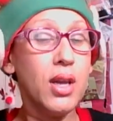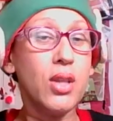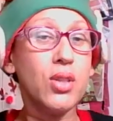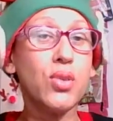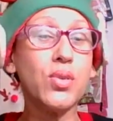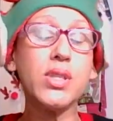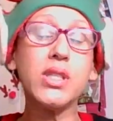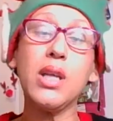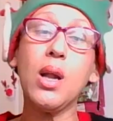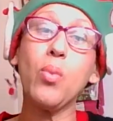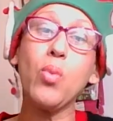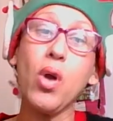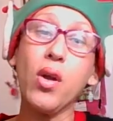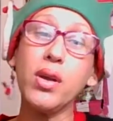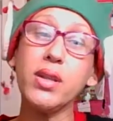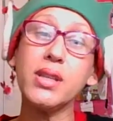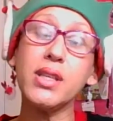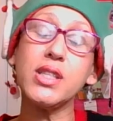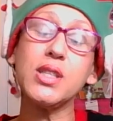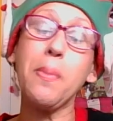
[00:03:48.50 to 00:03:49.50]
the reason I'm
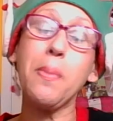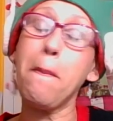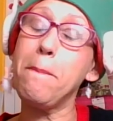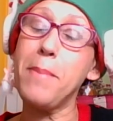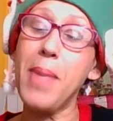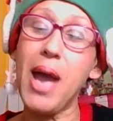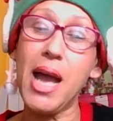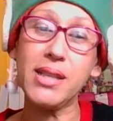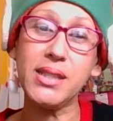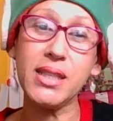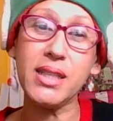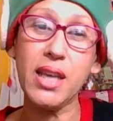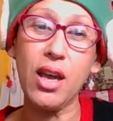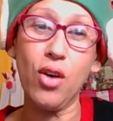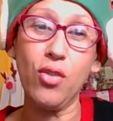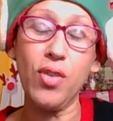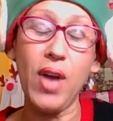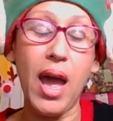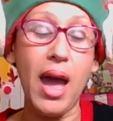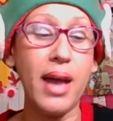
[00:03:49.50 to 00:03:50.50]
wearing this magic
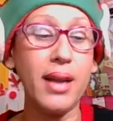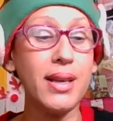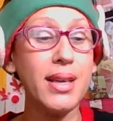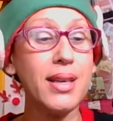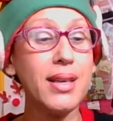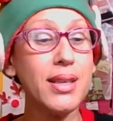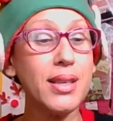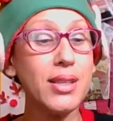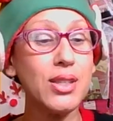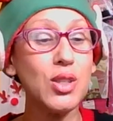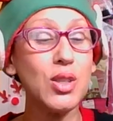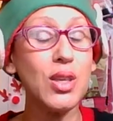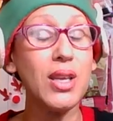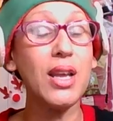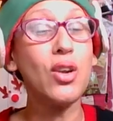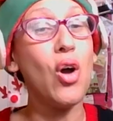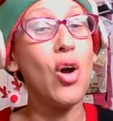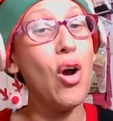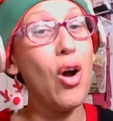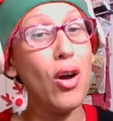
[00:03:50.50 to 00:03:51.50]
elf hat is
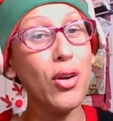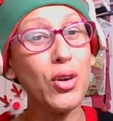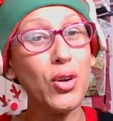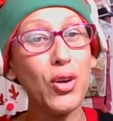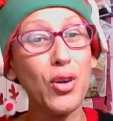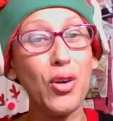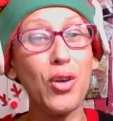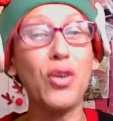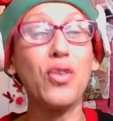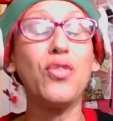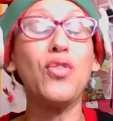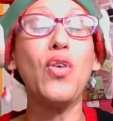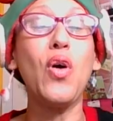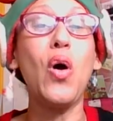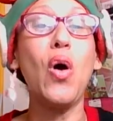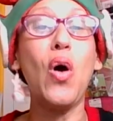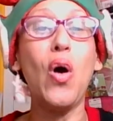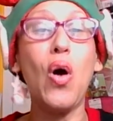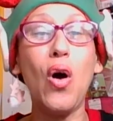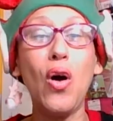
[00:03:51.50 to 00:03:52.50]
in honor of
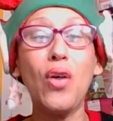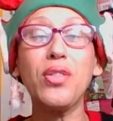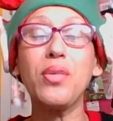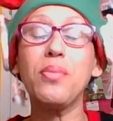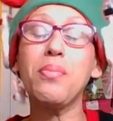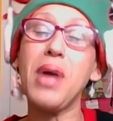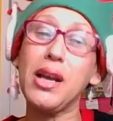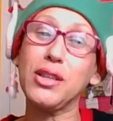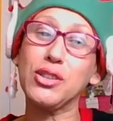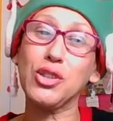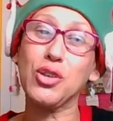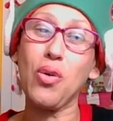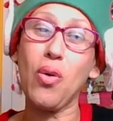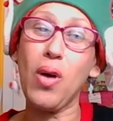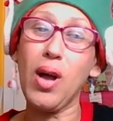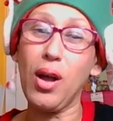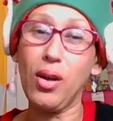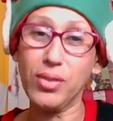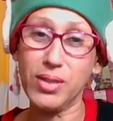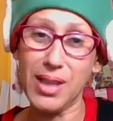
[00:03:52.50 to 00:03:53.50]
all the magical
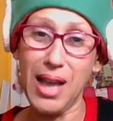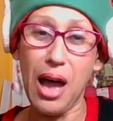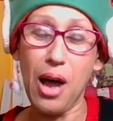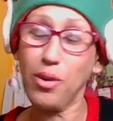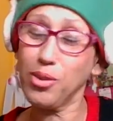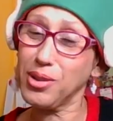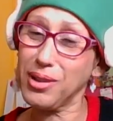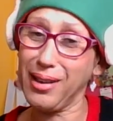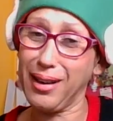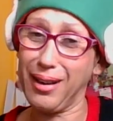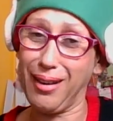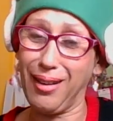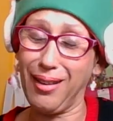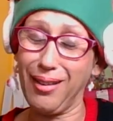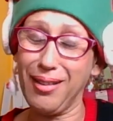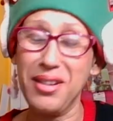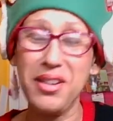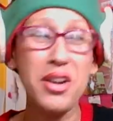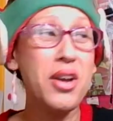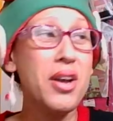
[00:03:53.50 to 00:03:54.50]
elves out
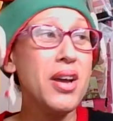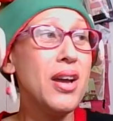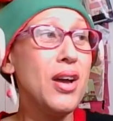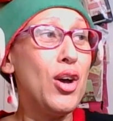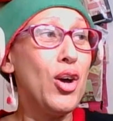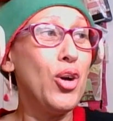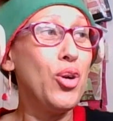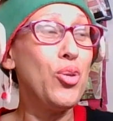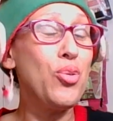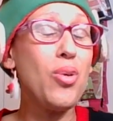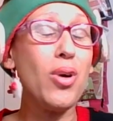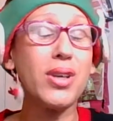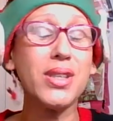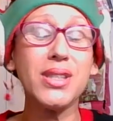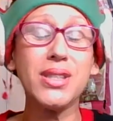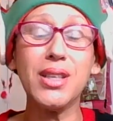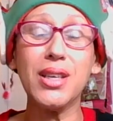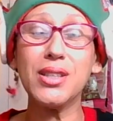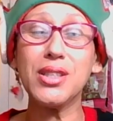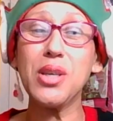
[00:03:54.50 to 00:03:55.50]
there who are
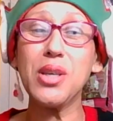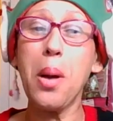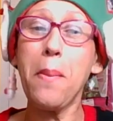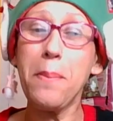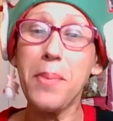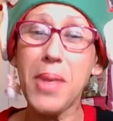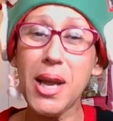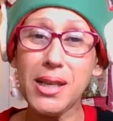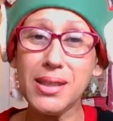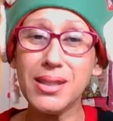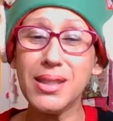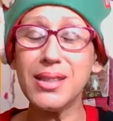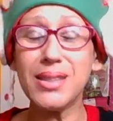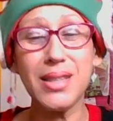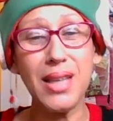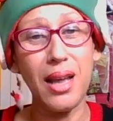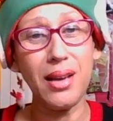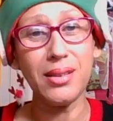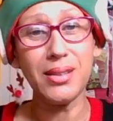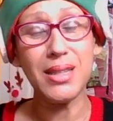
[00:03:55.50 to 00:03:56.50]
such amazing
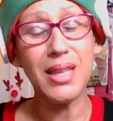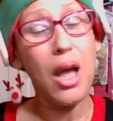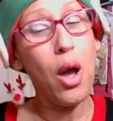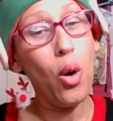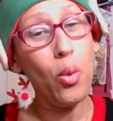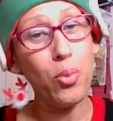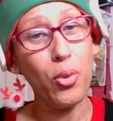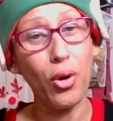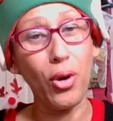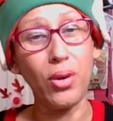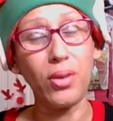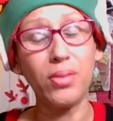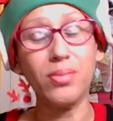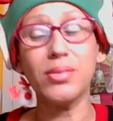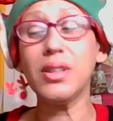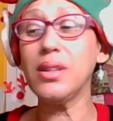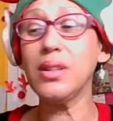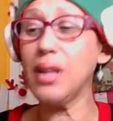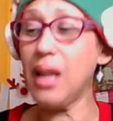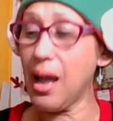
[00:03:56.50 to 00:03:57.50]
Santa's helper,
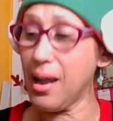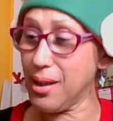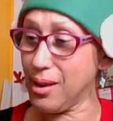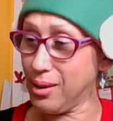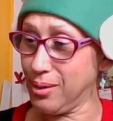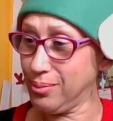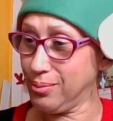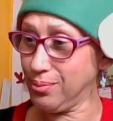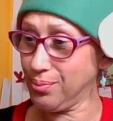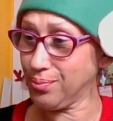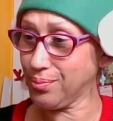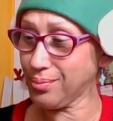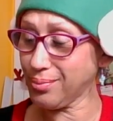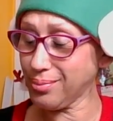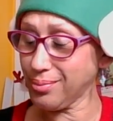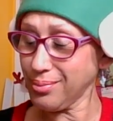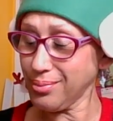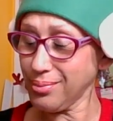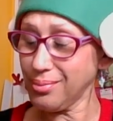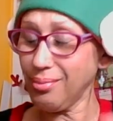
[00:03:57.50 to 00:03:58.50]
like
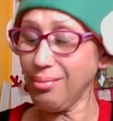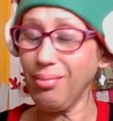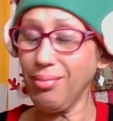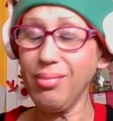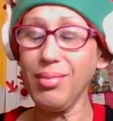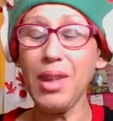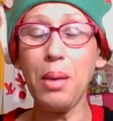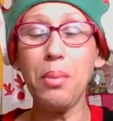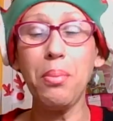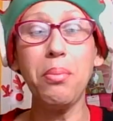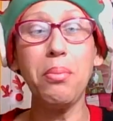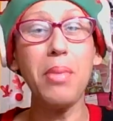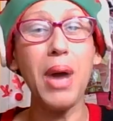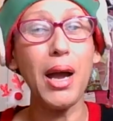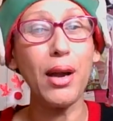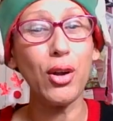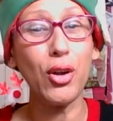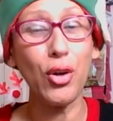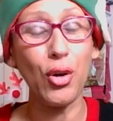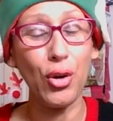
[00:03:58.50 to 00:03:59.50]

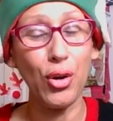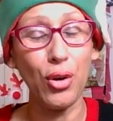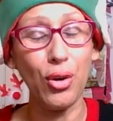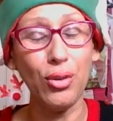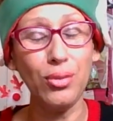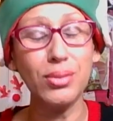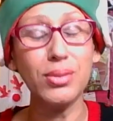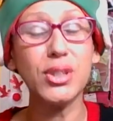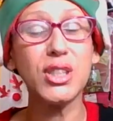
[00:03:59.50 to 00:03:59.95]
my girl,